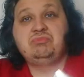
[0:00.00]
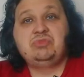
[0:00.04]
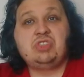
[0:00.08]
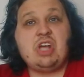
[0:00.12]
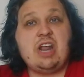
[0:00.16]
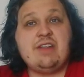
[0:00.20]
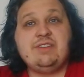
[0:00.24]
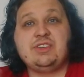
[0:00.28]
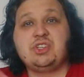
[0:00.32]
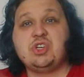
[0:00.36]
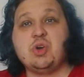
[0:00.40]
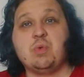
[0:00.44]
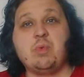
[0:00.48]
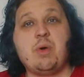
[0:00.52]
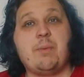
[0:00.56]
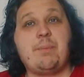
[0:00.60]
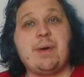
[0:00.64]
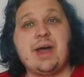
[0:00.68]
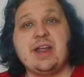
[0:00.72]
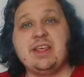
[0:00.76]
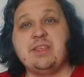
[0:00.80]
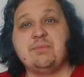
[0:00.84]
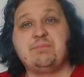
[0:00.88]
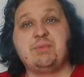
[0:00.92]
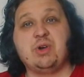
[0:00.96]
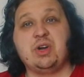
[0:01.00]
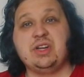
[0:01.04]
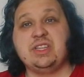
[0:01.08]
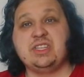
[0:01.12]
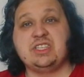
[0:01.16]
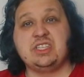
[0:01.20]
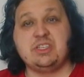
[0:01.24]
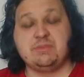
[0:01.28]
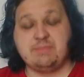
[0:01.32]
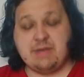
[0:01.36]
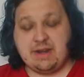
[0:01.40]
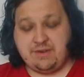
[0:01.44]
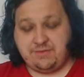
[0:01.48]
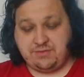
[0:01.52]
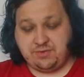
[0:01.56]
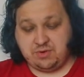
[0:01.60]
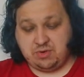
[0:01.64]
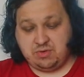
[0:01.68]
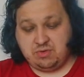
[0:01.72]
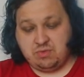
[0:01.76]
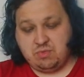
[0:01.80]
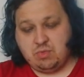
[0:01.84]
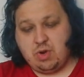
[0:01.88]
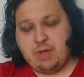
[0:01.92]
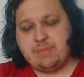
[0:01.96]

Not even sure what part of the body this is meant for.